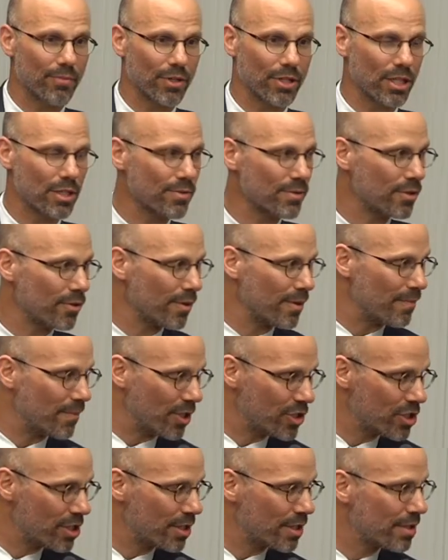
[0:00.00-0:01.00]
participatory
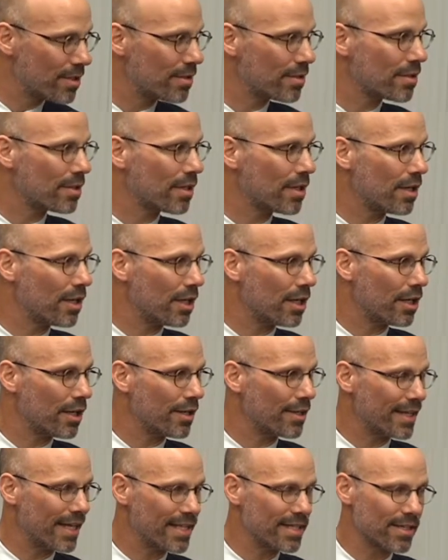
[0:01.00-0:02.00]
budget
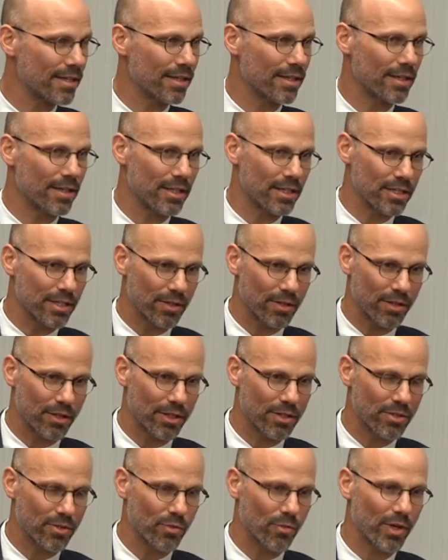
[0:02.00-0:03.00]
uh, that's a it's a
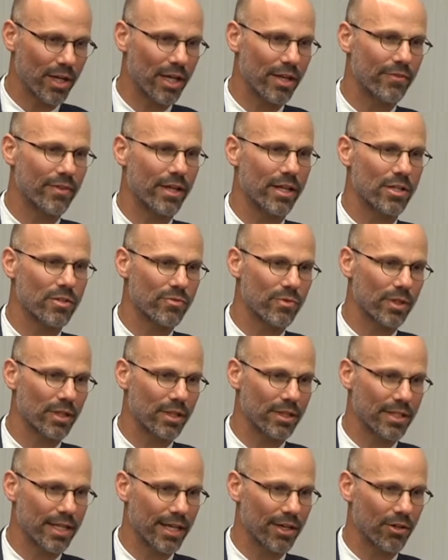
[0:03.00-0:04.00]
it's a wave that has
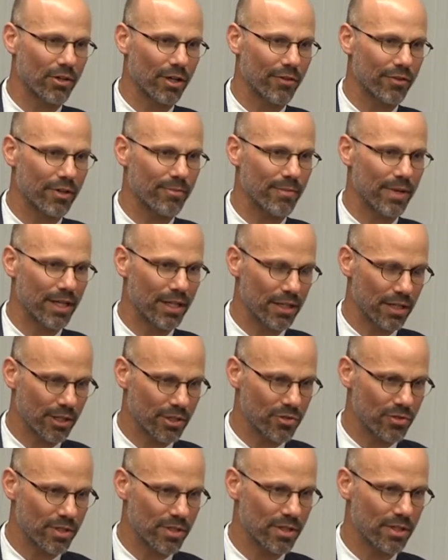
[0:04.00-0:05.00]
really taken off in many
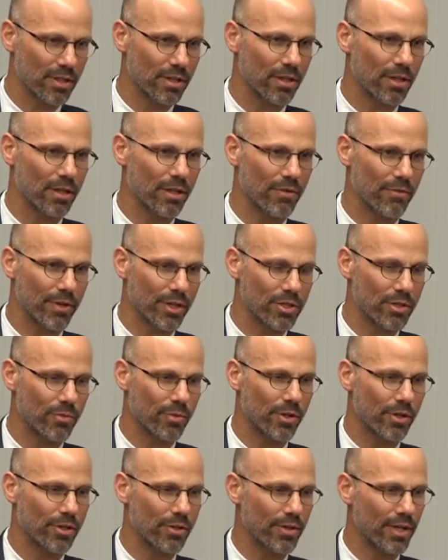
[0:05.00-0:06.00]
countries of the, the region
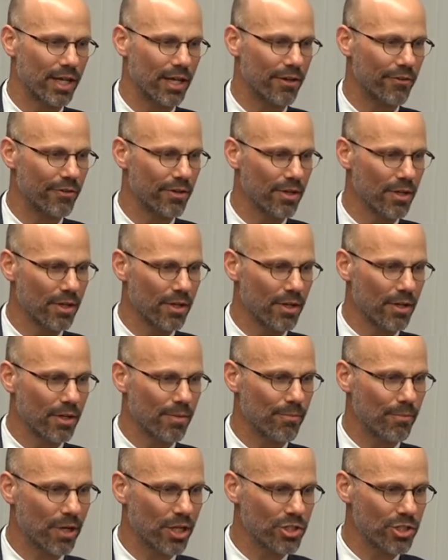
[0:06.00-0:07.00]
where you have
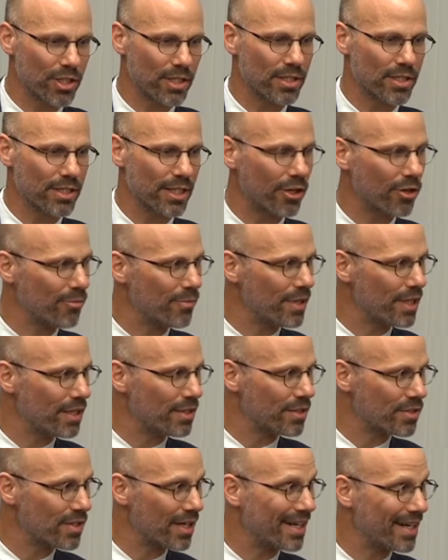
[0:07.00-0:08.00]
budgets that are being
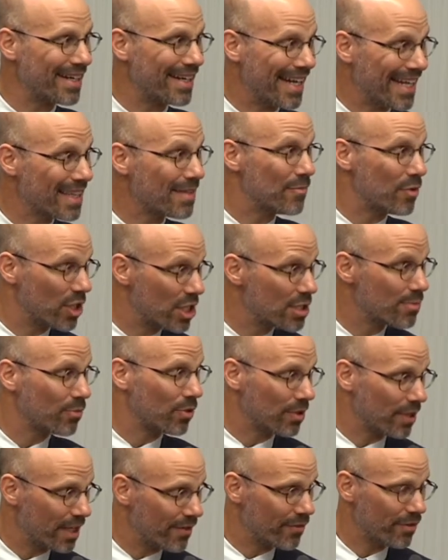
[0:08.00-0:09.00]
decided at the
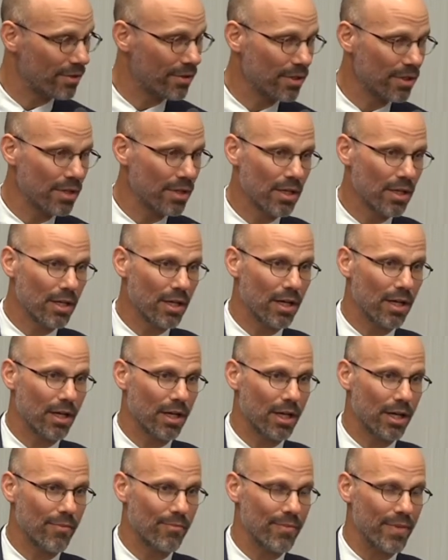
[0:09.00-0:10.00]
municipal yeah. level.
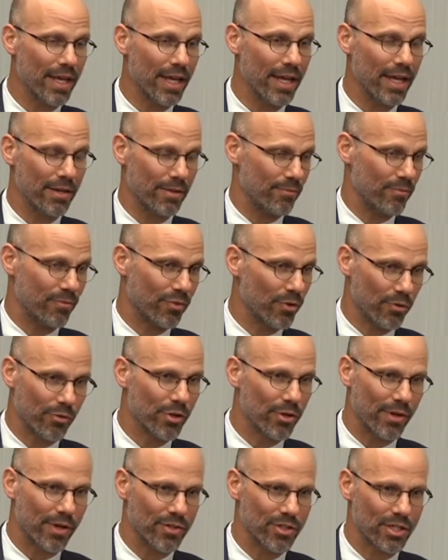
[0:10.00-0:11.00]
Um, and
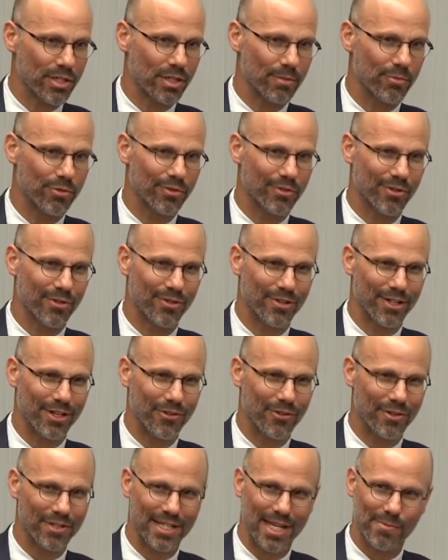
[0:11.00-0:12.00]
Peru, I was just in Peru,
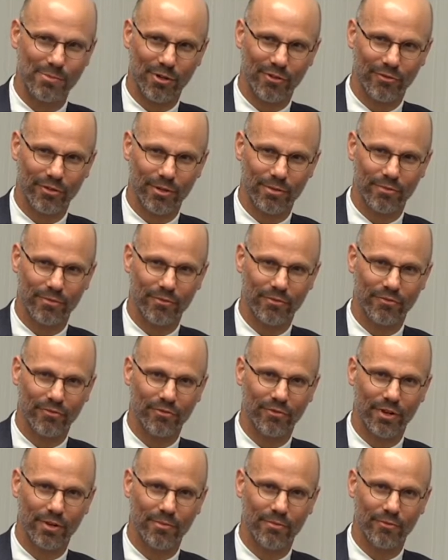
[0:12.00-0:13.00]
another example from
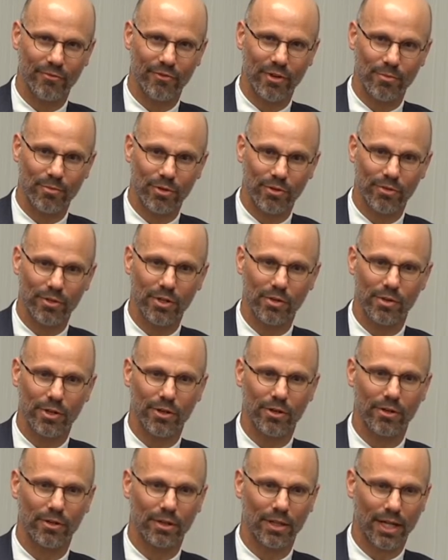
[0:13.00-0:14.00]
from from Peru, where
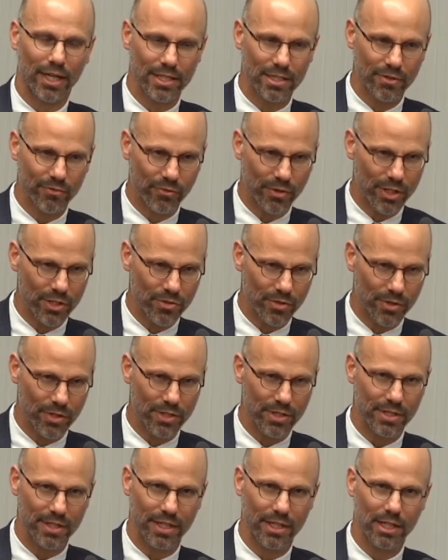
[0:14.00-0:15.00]
there are lots of
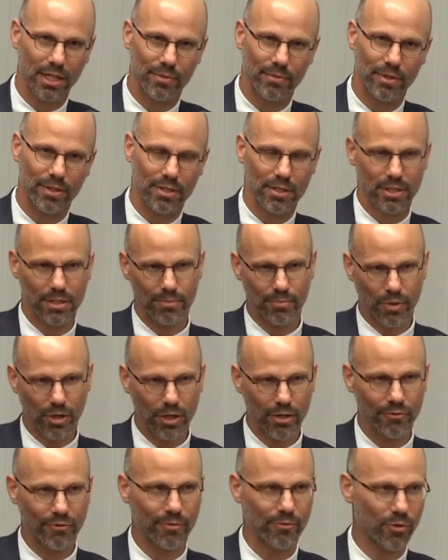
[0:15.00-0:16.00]
resources that come in
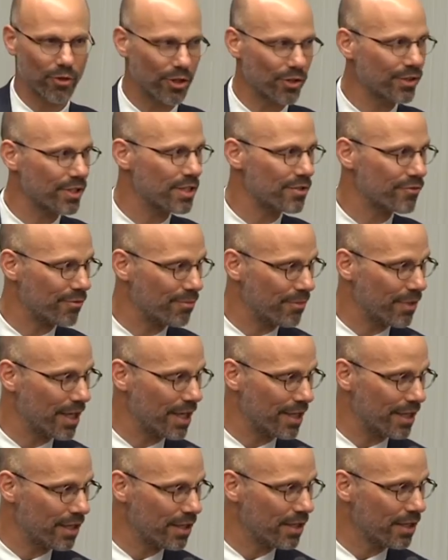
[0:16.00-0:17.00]
part from royalties from yeah.
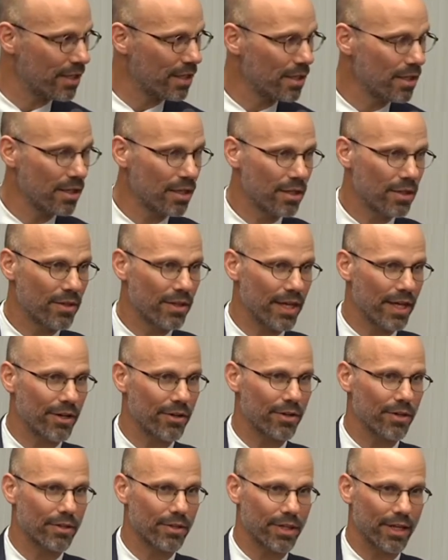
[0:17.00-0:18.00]
mining yeah. that
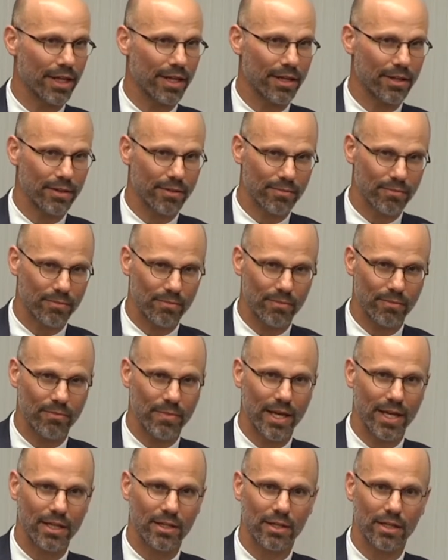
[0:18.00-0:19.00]
are that
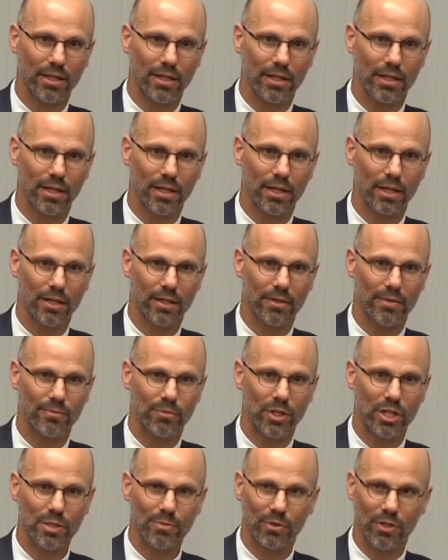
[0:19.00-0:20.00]
make the uh,
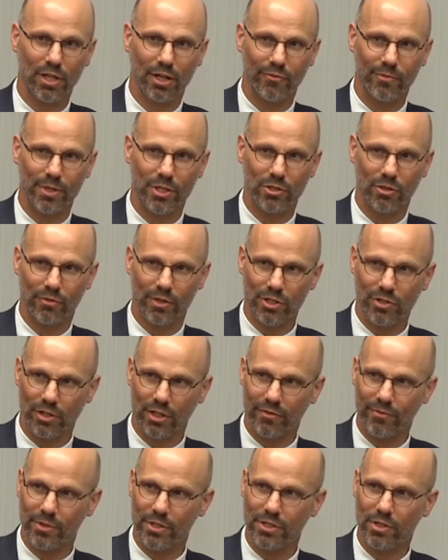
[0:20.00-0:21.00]
municipal governments or regional
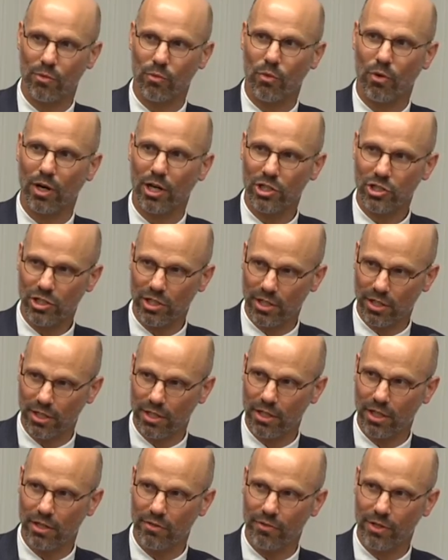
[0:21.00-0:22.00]
governments awash in,
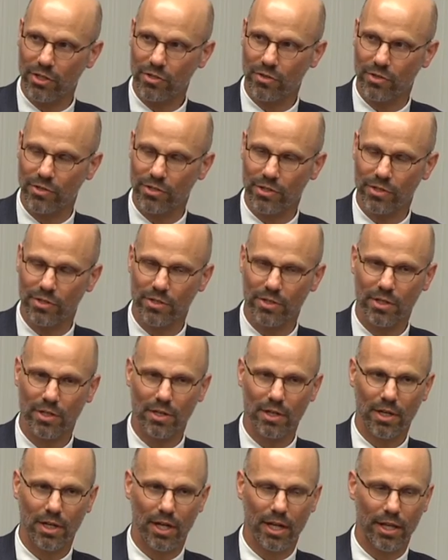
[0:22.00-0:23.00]
in resources,
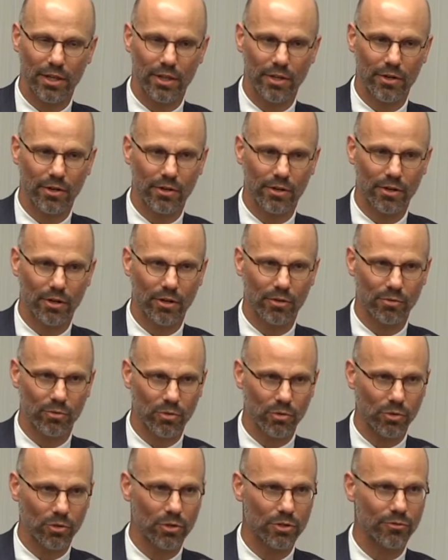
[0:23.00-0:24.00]
and there are
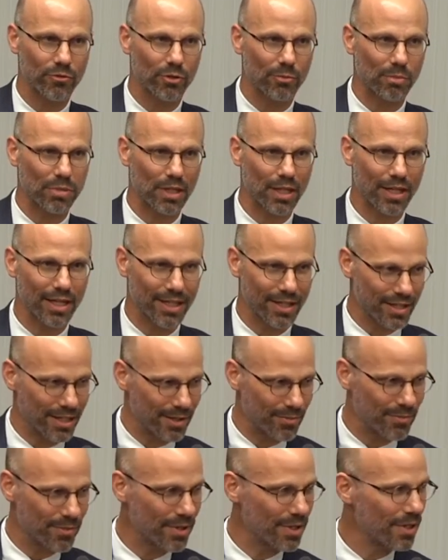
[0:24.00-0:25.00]
rules for applying
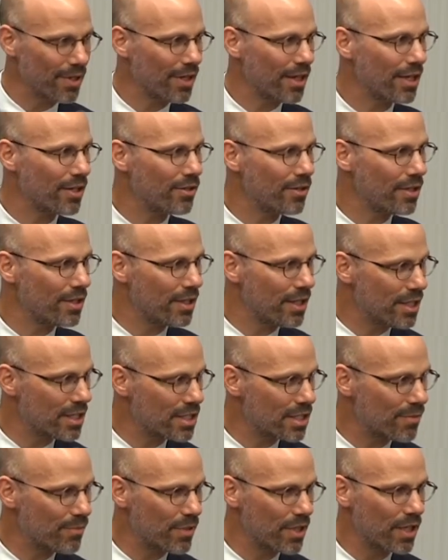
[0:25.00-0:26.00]
them and it needs
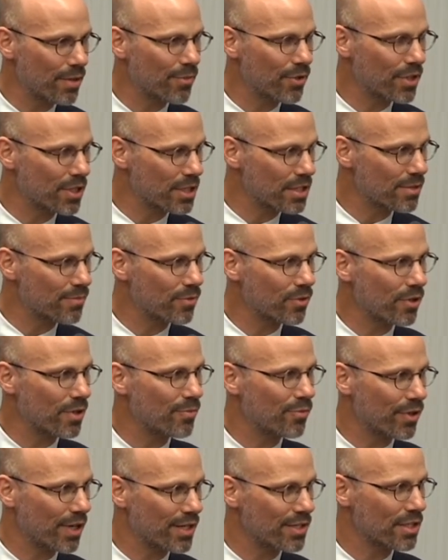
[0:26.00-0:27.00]
to be a participatory
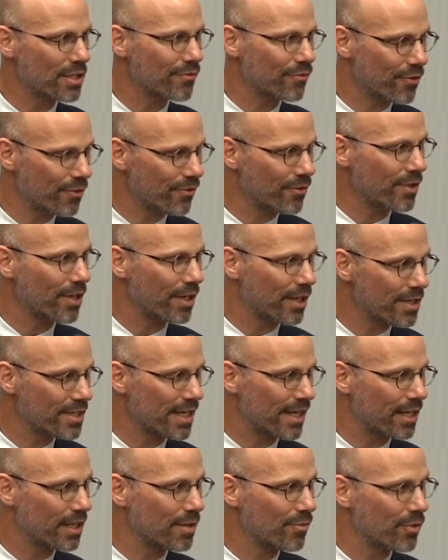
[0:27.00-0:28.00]
process for
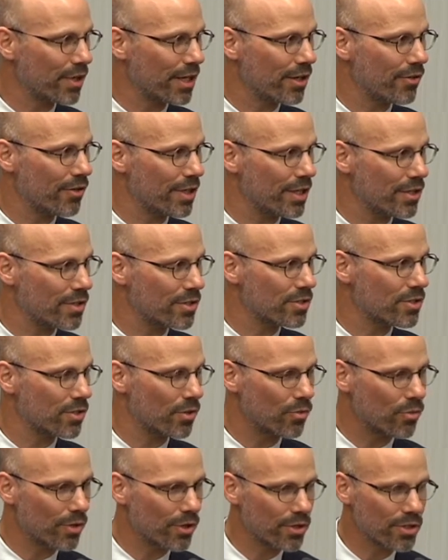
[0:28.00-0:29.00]
setting the priorities. So
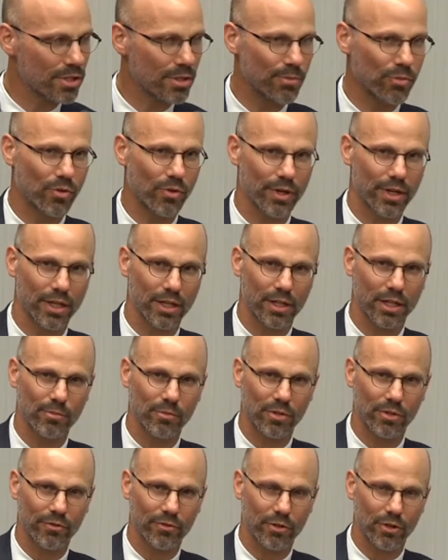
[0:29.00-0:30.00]
we're supporting a
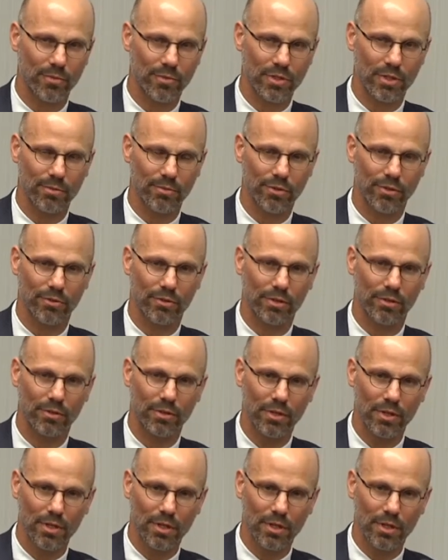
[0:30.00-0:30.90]
number of groups in Peru